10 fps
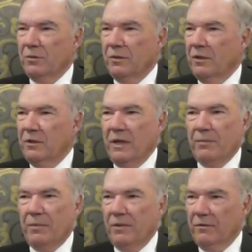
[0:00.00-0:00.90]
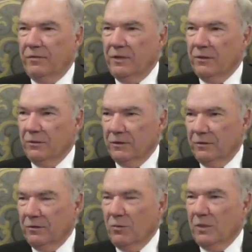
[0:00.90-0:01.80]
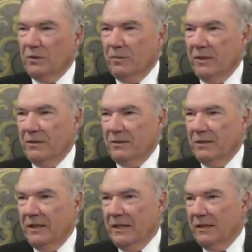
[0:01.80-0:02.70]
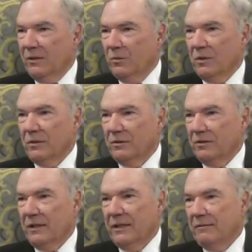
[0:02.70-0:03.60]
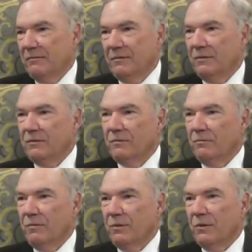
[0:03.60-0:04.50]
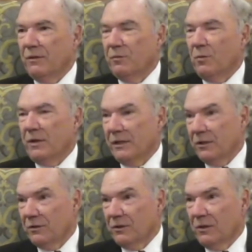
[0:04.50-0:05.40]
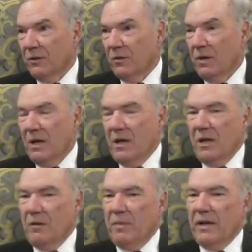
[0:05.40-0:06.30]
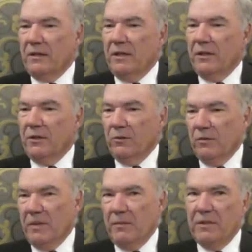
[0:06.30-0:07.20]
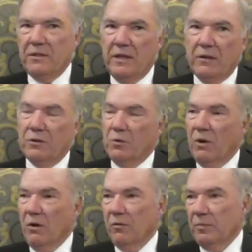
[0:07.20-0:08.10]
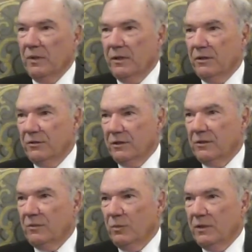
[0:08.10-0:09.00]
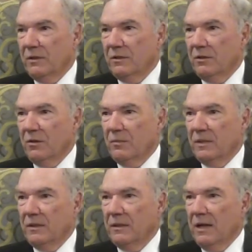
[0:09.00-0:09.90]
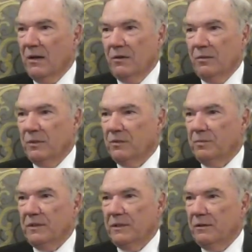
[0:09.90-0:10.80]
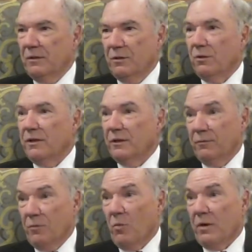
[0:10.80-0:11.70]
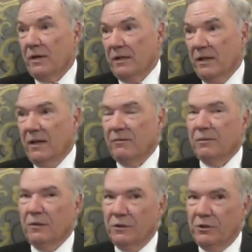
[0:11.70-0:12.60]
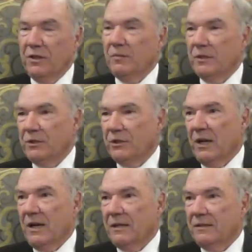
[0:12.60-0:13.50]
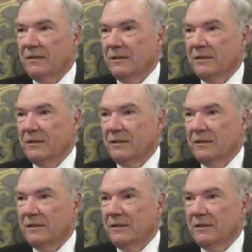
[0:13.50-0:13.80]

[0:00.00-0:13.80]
With the depth of the field is so much better today than it was, say, 30, 40 years ago. Back then there were maybe 10 or 12 players that could win the tournament, and now there must be 30 or 40 that have a legitimate shot.